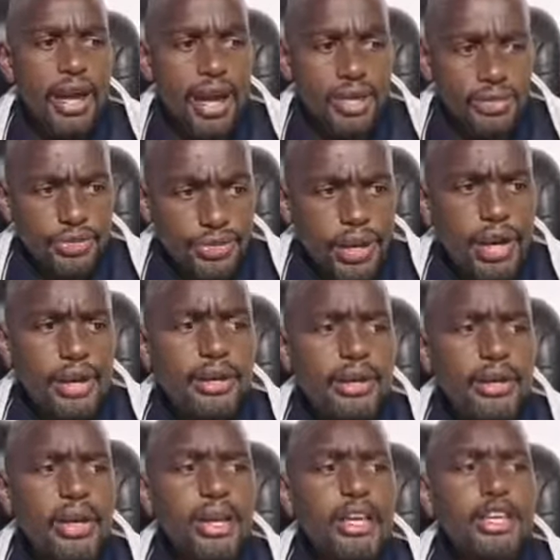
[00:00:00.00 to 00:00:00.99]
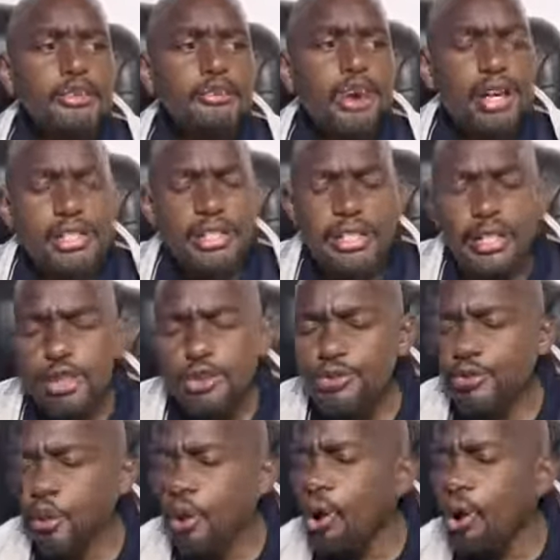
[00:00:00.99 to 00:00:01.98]
and then he must
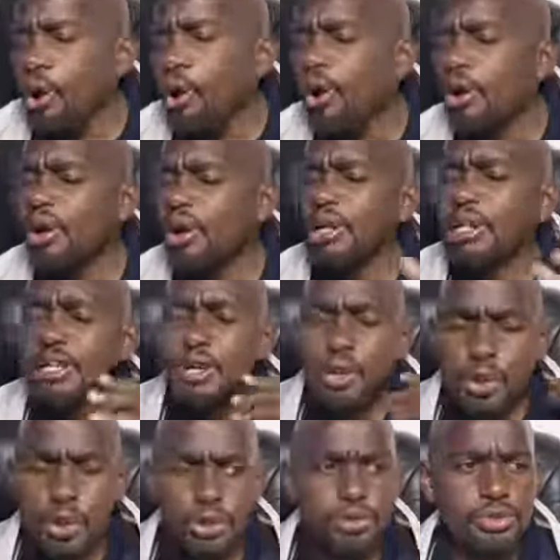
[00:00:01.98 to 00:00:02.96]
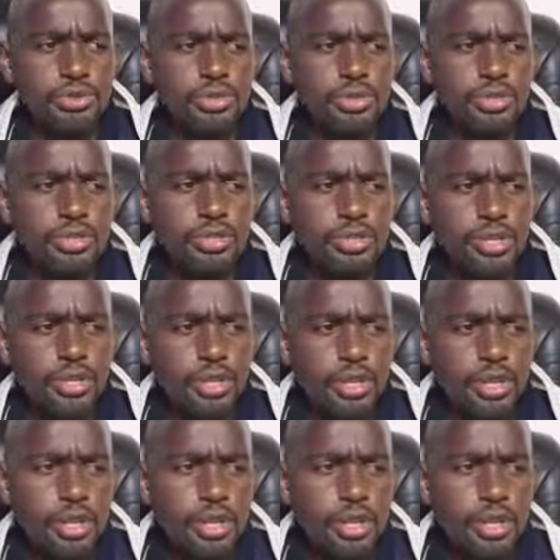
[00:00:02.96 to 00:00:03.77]
leave all he owns